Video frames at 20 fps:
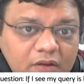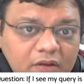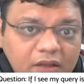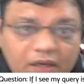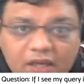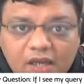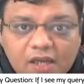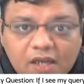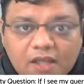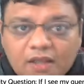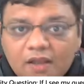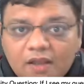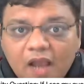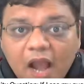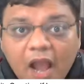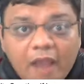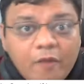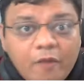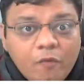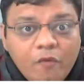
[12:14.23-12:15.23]
Really,
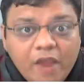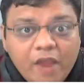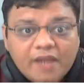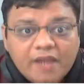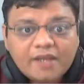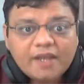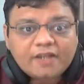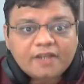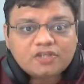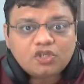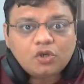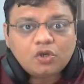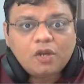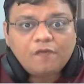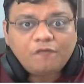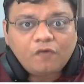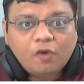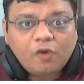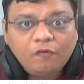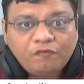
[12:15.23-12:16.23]
I wait
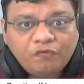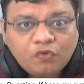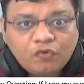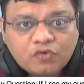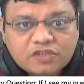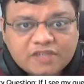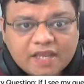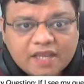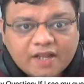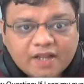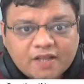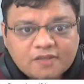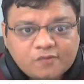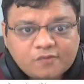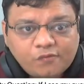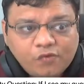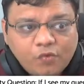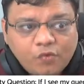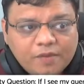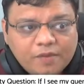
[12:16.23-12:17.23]
actually for a few seconds,
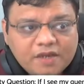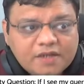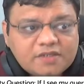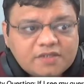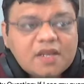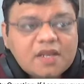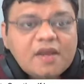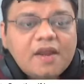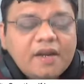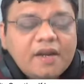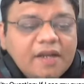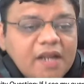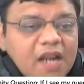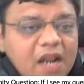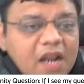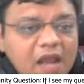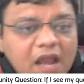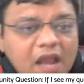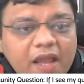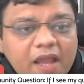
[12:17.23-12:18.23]
few minutes,
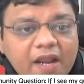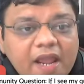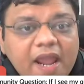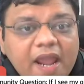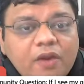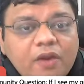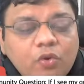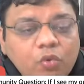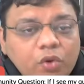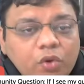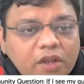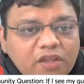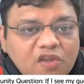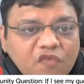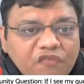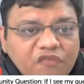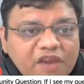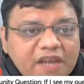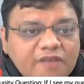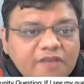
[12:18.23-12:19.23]
and during
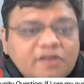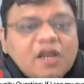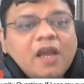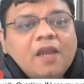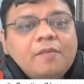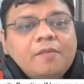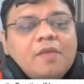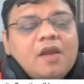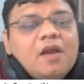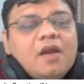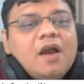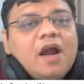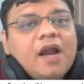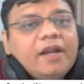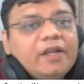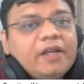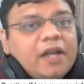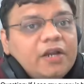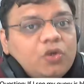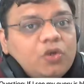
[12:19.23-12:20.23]
the wait time,
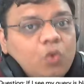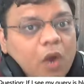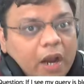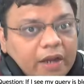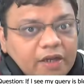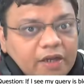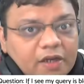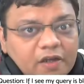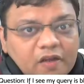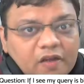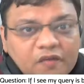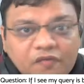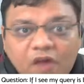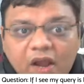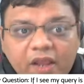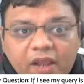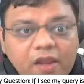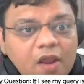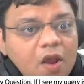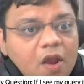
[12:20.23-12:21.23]
I try to
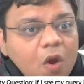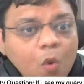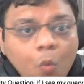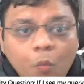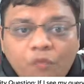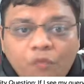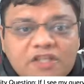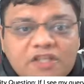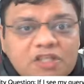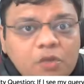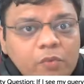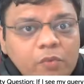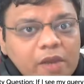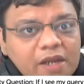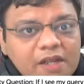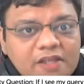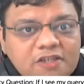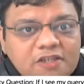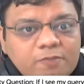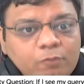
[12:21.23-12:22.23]
identify which
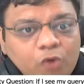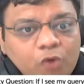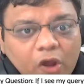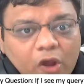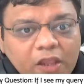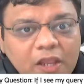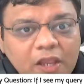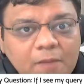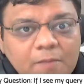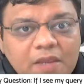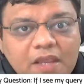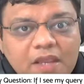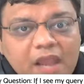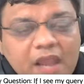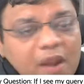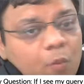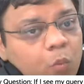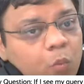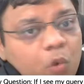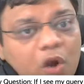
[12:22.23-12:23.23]
query is blocking me
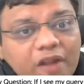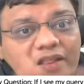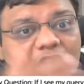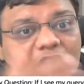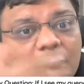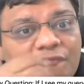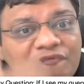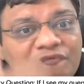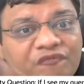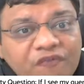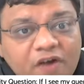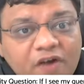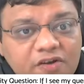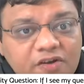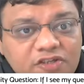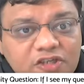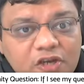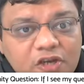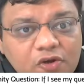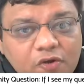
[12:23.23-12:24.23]
and what the
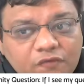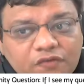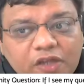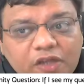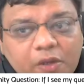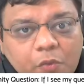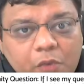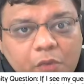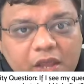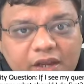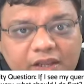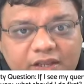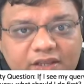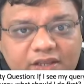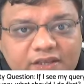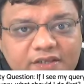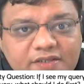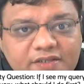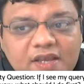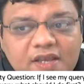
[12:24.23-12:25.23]
function of the query
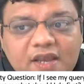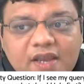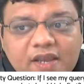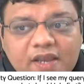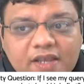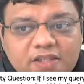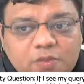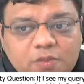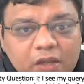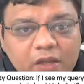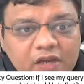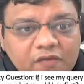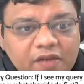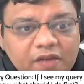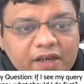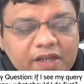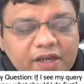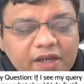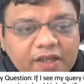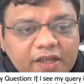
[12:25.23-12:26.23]
is. It's very,
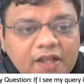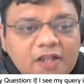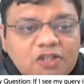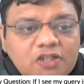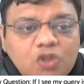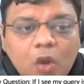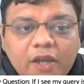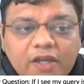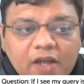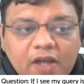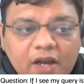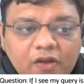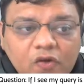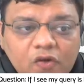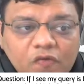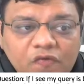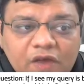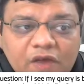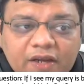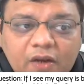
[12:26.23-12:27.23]
very critical. So I try
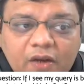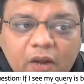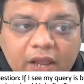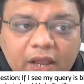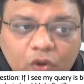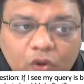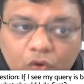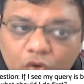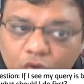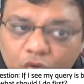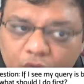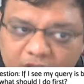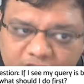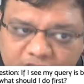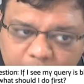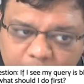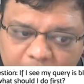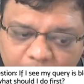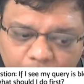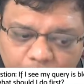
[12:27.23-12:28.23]
to find out. I go to
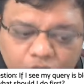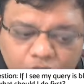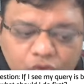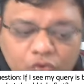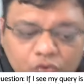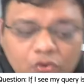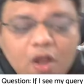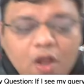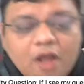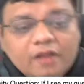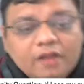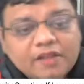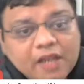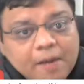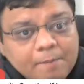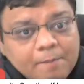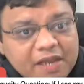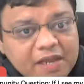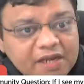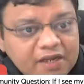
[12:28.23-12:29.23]
SP-Hutu. There
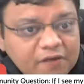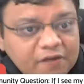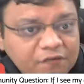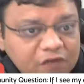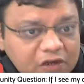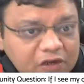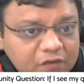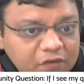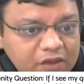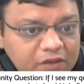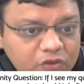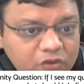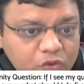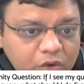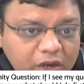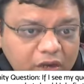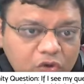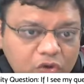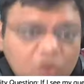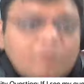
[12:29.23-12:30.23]
are many different ways you
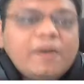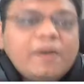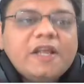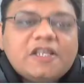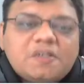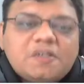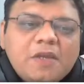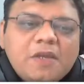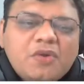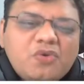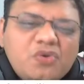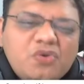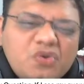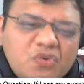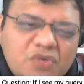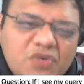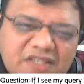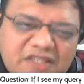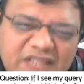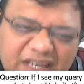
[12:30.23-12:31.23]
can do, but
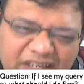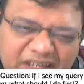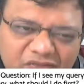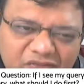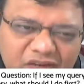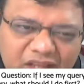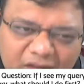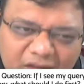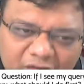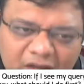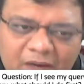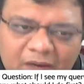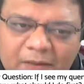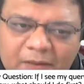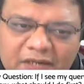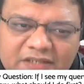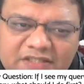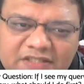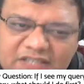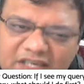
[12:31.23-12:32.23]
SP-Hutu is natively
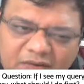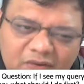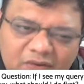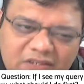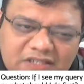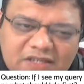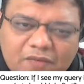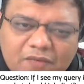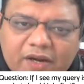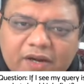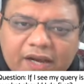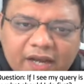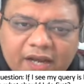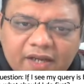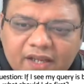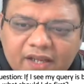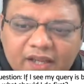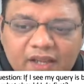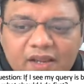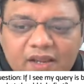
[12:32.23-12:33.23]
available in SQL Server
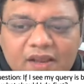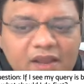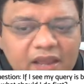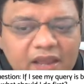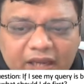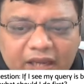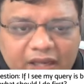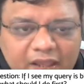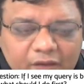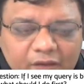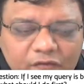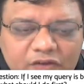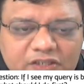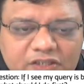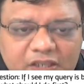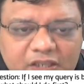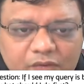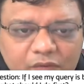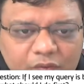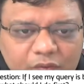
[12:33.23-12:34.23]
Handy, and every
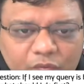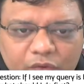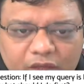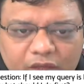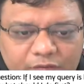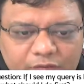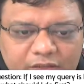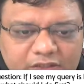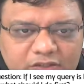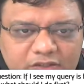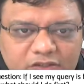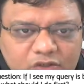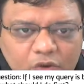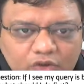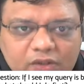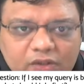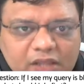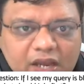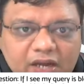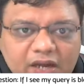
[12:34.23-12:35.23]
server would have
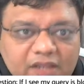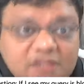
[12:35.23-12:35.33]
installed that.